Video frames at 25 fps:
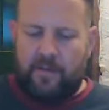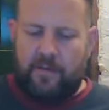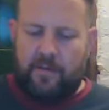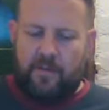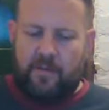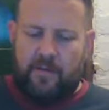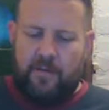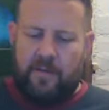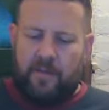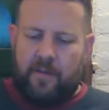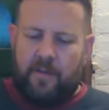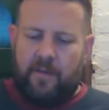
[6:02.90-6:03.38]

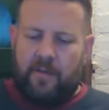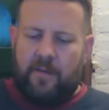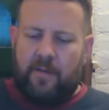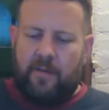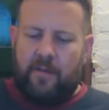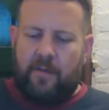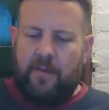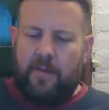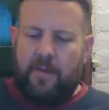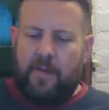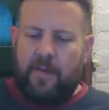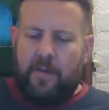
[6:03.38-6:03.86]
and
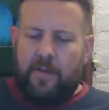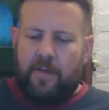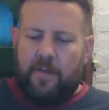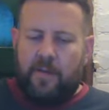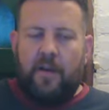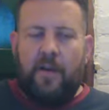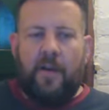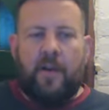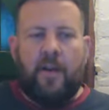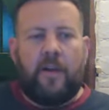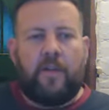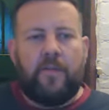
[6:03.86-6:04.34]

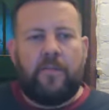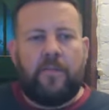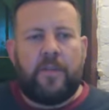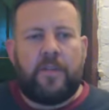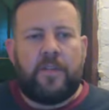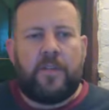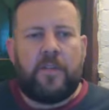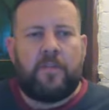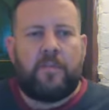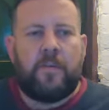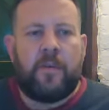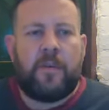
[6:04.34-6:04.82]
I hope
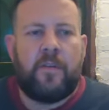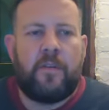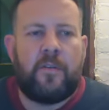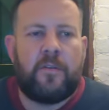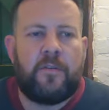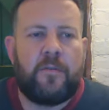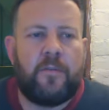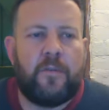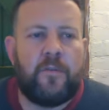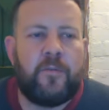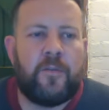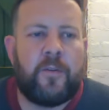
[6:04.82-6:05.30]
this has been
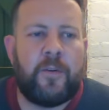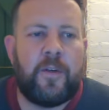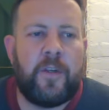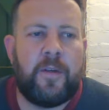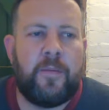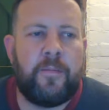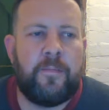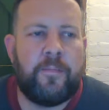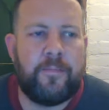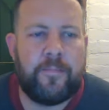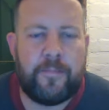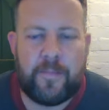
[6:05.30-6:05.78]
useful for
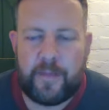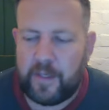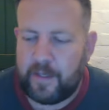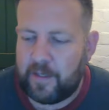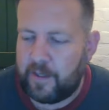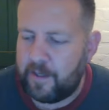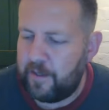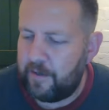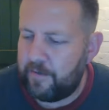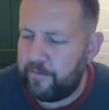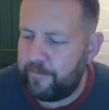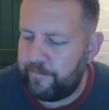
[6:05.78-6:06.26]
you.
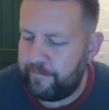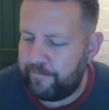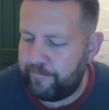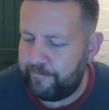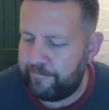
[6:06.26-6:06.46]
Thank you.